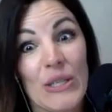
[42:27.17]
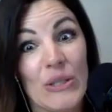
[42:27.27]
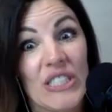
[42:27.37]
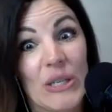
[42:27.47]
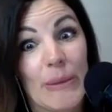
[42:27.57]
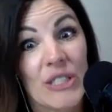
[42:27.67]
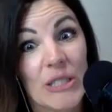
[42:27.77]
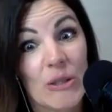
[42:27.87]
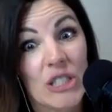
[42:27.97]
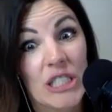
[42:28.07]
I'm
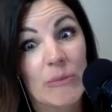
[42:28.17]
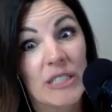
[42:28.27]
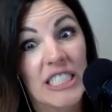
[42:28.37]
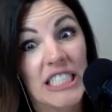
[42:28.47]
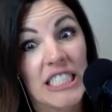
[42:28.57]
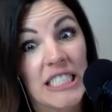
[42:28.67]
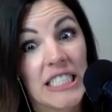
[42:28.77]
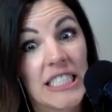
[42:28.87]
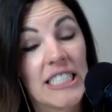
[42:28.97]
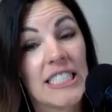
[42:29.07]
so sorry right now.